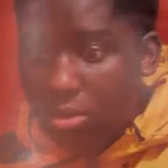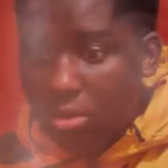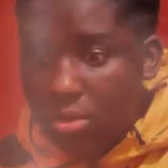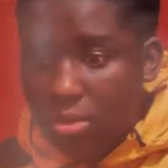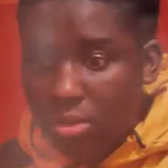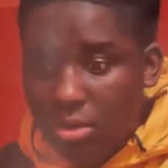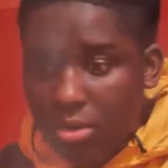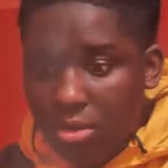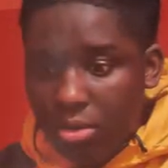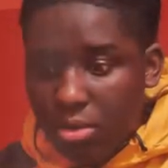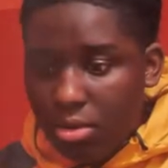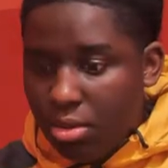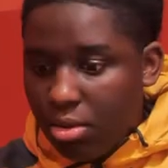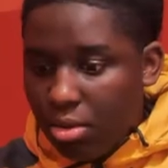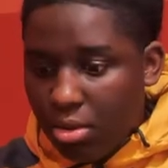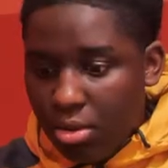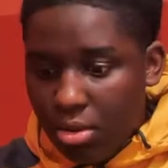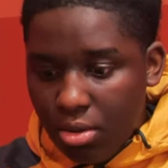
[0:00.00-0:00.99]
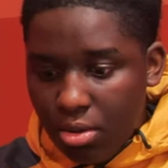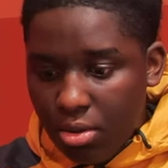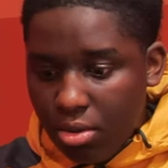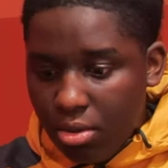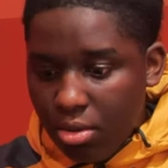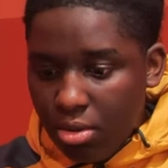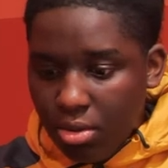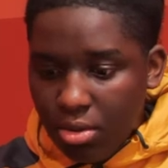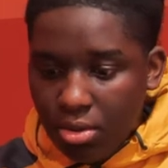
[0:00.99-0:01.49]
Tesla, you know what I
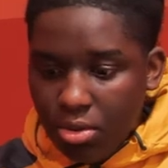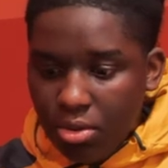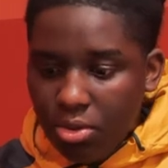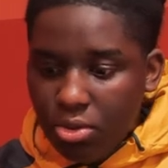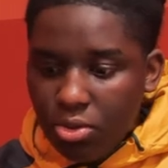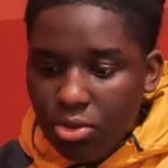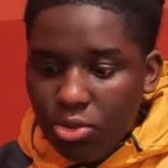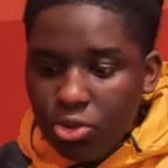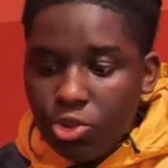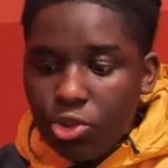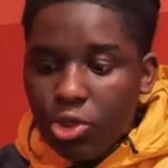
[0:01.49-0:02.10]
mean? Because, you know,